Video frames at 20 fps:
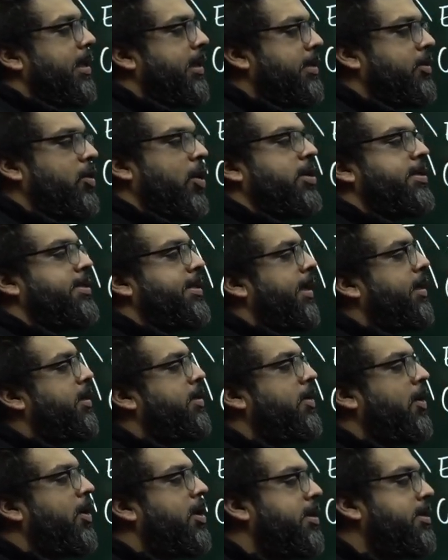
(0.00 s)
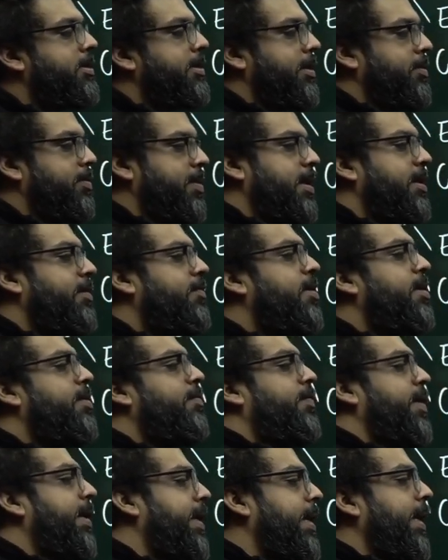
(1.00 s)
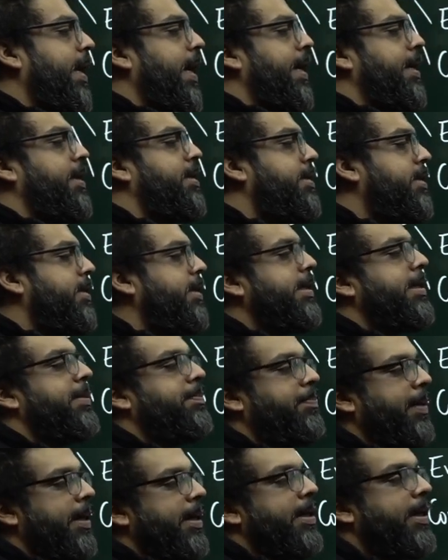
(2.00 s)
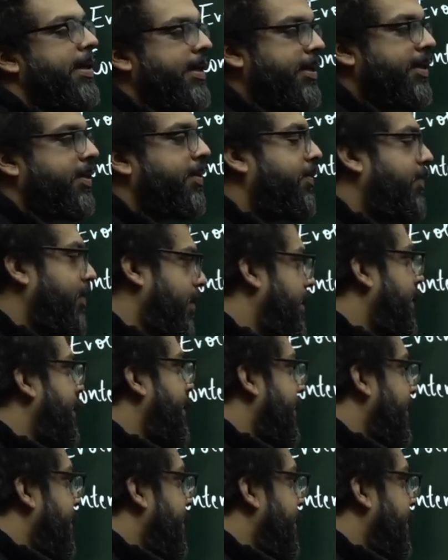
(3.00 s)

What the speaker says: or technology, we live in a very interdependent world.